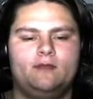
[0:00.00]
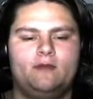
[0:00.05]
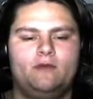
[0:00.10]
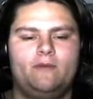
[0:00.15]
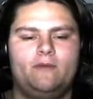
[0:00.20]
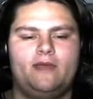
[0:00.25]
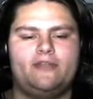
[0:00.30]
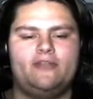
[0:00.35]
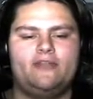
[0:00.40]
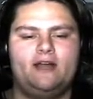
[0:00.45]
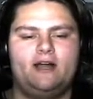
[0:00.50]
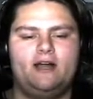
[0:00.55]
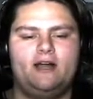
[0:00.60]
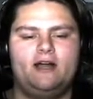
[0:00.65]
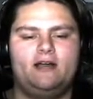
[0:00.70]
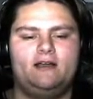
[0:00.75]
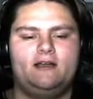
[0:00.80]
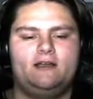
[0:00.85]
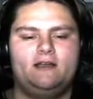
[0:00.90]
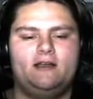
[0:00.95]
with
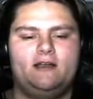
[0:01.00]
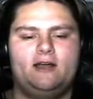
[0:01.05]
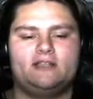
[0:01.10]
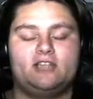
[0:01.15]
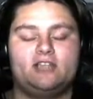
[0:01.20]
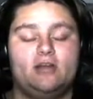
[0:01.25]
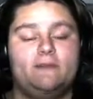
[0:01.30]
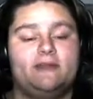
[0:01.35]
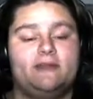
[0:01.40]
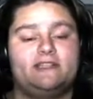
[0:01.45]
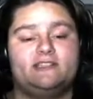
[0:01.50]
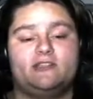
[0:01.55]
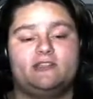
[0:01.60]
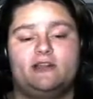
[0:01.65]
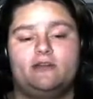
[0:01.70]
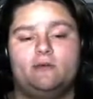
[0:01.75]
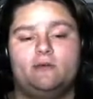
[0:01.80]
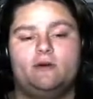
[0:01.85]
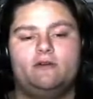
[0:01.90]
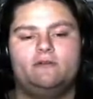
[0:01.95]
Atomic and
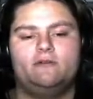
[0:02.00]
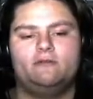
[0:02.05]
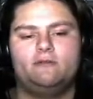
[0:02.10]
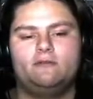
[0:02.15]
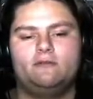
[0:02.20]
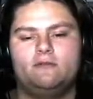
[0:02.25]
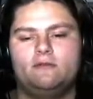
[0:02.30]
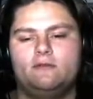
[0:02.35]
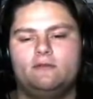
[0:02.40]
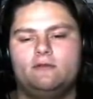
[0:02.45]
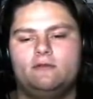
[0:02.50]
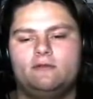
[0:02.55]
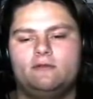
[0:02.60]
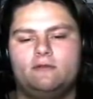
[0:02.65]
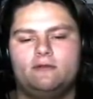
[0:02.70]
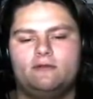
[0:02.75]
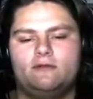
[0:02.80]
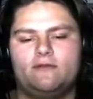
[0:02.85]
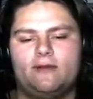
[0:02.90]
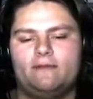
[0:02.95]
Dark Wolf,
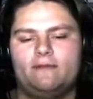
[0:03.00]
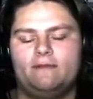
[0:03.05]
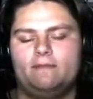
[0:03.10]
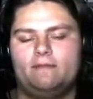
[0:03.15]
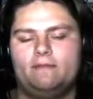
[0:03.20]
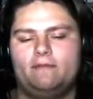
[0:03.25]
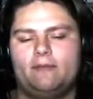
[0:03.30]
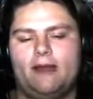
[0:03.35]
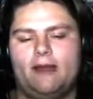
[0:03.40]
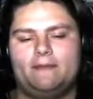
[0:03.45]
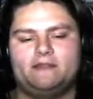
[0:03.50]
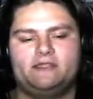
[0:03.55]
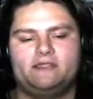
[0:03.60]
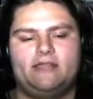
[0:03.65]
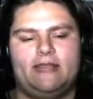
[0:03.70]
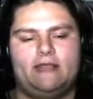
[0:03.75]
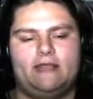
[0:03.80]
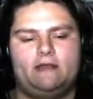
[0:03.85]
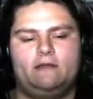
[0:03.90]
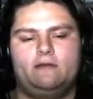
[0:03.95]
if I'm not
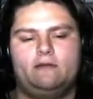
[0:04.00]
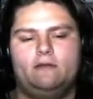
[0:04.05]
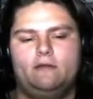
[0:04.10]
mistaken.